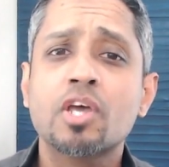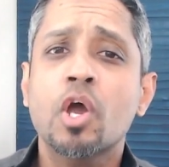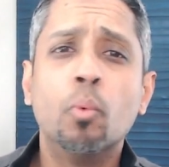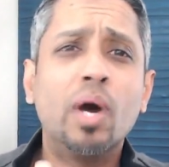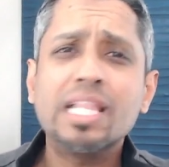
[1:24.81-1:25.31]

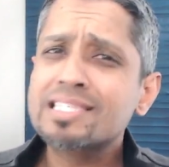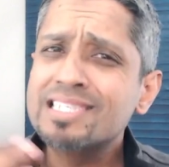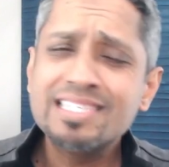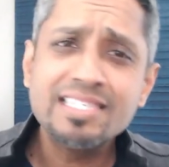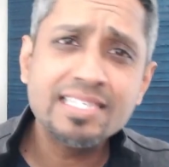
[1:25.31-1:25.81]
while
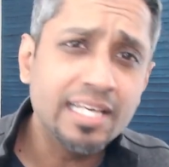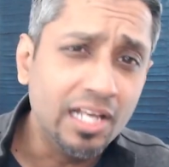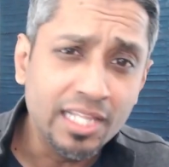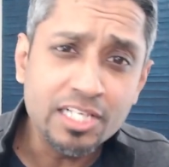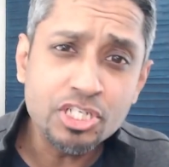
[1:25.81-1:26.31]

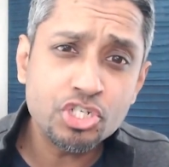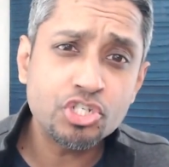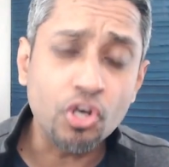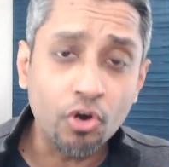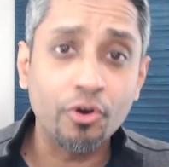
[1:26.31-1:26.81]
still
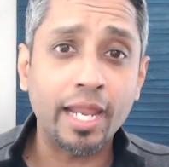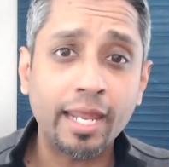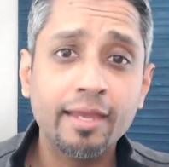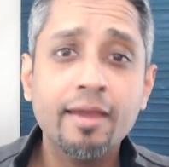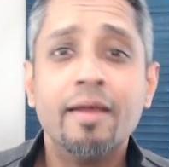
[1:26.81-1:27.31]
ensuring